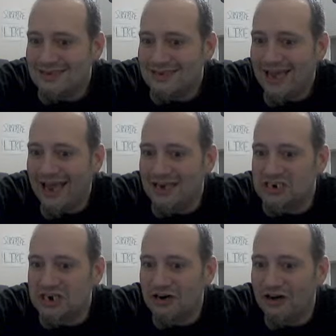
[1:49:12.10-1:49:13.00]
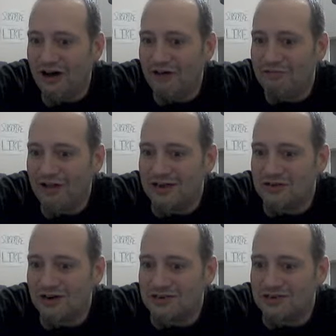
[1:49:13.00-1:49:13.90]
Can't share an offline
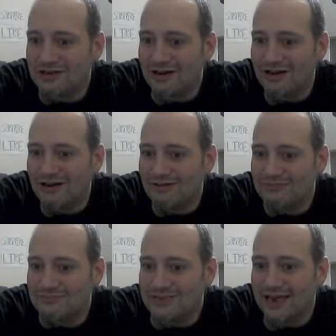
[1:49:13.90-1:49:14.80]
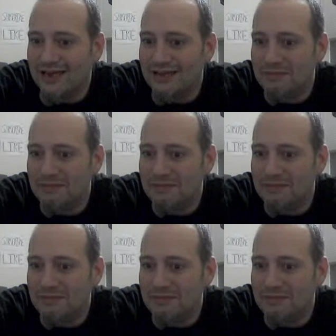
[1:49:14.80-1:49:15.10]
treasure. Oh, dang it.